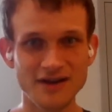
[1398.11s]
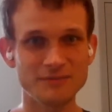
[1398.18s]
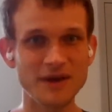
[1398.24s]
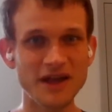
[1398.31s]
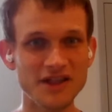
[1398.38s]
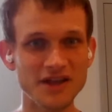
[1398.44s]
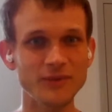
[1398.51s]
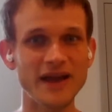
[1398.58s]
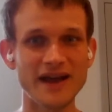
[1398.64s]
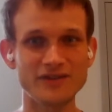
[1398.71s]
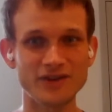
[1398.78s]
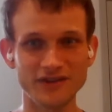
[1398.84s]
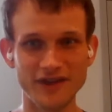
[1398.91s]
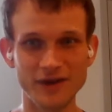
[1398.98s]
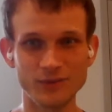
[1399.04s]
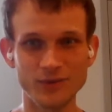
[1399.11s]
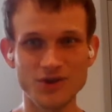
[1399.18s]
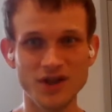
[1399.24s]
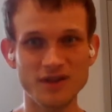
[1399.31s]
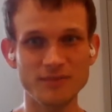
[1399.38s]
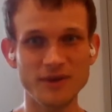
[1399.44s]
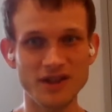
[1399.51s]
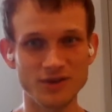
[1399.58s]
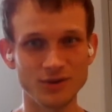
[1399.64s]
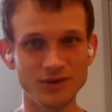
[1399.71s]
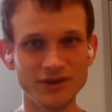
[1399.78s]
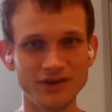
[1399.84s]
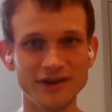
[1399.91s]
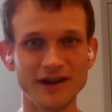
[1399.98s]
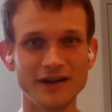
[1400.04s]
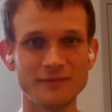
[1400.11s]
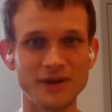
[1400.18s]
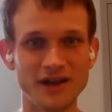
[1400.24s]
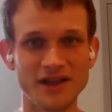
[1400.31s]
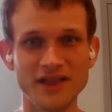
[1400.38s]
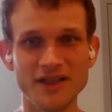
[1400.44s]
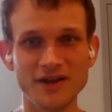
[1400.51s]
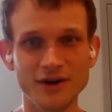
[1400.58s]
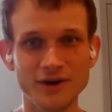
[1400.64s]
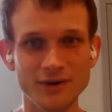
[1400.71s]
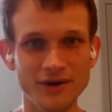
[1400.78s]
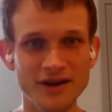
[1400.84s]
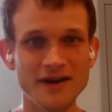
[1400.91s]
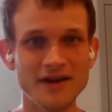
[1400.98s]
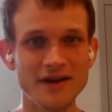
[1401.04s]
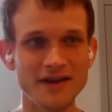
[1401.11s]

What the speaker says: basically everything would just be sold. And so